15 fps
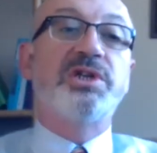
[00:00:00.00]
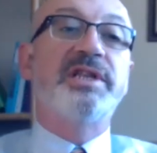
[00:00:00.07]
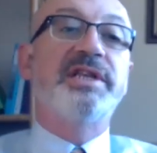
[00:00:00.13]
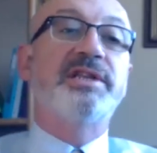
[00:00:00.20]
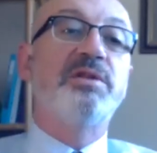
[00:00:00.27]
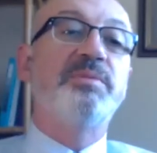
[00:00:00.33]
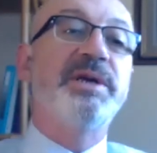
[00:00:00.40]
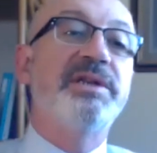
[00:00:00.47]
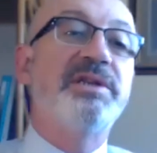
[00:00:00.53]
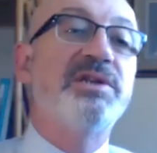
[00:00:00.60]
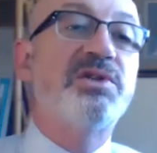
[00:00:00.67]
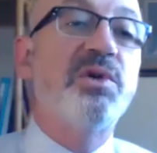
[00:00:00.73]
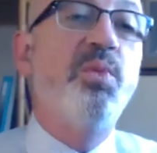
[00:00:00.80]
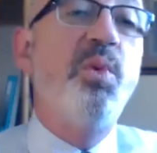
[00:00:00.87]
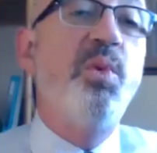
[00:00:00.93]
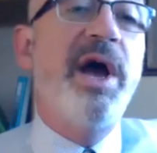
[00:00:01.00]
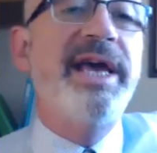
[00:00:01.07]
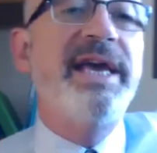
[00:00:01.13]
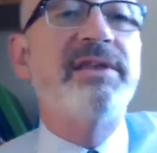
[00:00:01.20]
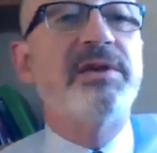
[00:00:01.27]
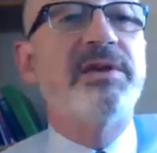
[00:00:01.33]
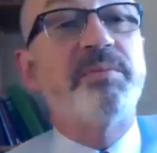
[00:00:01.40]
a little bit is the
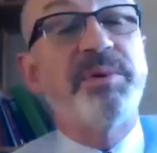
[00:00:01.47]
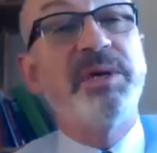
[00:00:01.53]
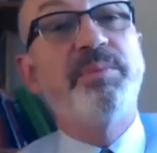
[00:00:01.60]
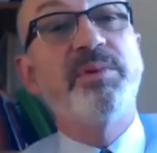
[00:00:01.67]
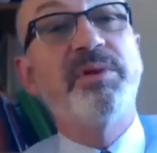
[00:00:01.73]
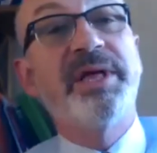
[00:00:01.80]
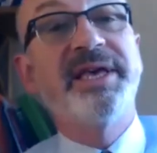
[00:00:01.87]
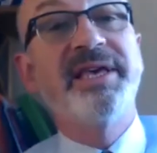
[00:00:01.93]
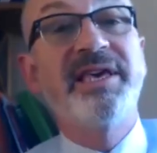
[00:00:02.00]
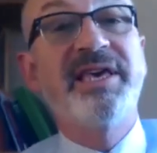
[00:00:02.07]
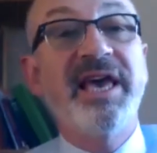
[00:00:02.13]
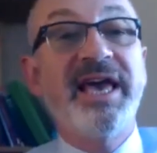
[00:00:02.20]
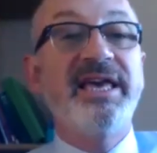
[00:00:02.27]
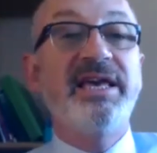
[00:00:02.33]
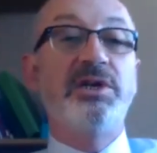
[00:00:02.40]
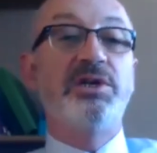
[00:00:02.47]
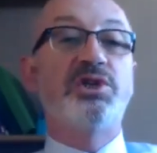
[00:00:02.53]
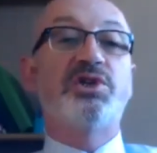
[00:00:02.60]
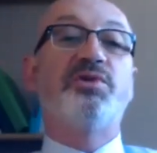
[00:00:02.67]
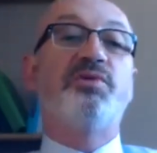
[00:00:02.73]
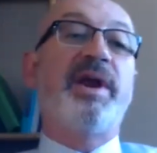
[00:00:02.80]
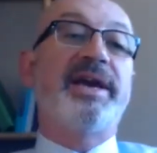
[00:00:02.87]
way that people
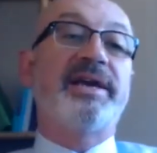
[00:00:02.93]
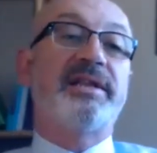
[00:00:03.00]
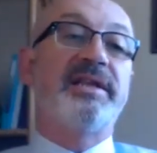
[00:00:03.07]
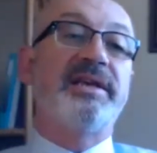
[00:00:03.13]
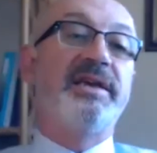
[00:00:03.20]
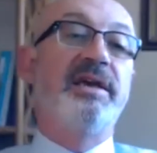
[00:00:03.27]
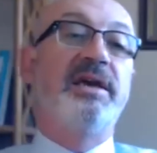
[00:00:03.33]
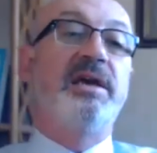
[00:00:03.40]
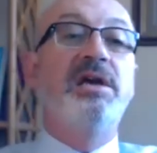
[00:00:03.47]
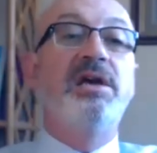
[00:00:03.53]
engage directly